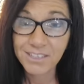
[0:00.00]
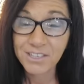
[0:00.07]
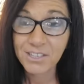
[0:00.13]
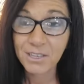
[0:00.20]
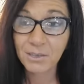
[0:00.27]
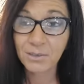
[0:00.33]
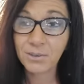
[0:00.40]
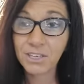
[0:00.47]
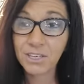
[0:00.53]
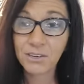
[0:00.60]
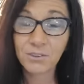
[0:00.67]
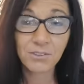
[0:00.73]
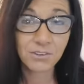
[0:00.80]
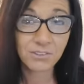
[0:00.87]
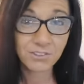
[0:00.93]
So, you
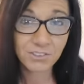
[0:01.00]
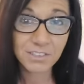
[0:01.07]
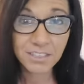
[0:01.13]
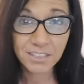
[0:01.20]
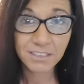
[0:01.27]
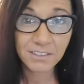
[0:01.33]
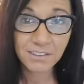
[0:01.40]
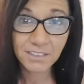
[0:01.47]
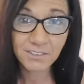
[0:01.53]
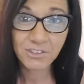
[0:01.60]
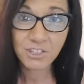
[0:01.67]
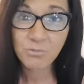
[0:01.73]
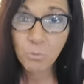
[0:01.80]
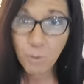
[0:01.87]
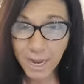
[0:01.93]
know, there's, there,
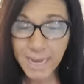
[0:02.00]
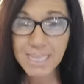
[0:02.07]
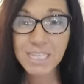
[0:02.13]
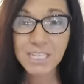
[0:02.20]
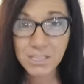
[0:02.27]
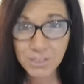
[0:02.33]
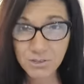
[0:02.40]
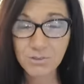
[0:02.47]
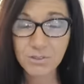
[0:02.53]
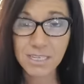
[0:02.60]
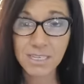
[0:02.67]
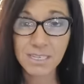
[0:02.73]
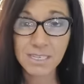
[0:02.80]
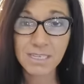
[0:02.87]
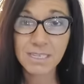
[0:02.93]
there's ways to do
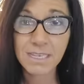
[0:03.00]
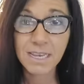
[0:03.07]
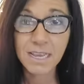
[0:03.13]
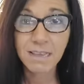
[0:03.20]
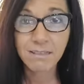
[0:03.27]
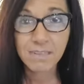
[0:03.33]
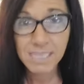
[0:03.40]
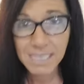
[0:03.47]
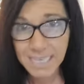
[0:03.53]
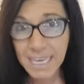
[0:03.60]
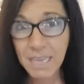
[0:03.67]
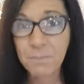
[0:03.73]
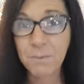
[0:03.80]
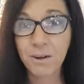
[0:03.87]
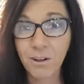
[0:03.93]
this to
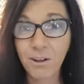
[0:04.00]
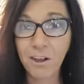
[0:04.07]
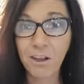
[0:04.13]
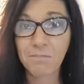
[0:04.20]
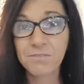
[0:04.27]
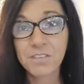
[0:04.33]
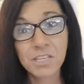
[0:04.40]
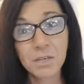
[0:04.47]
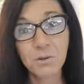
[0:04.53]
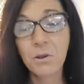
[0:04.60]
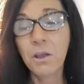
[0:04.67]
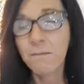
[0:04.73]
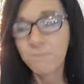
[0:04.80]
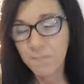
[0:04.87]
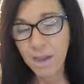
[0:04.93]
keep it off.
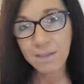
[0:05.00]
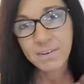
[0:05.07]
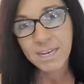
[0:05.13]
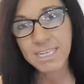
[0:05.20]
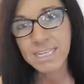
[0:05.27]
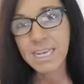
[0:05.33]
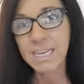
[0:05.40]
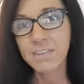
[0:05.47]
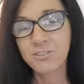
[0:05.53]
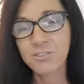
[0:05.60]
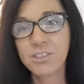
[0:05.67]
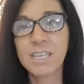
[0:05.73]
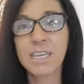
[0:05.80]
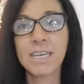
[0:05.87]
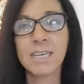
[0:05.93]
So five days of
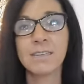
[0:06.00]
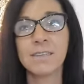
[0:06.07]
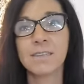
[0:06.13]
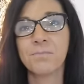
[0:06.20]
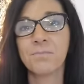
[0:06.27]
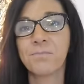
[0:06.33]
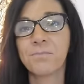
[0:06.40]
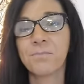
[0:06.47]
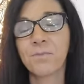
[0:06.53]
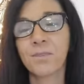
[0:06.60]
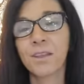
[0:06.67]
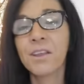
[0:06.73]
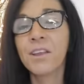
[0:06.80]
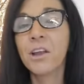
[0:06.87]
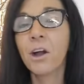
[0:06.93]
exercise
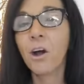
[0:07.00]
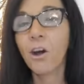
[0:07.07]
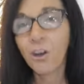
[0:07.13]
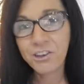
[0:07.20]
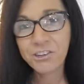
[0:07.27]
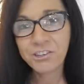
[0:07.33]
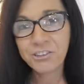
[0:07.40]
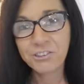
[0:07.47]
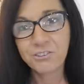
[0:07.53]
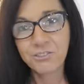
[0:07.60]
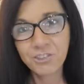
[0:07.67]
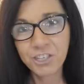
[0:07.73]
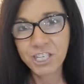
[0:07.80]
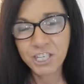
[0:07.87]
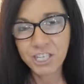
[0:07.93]
on your
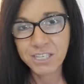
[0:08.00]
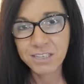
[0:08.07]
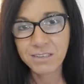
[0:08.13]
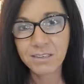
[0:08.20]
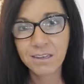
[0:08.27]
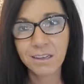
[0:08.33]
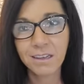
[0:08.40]
nutrition,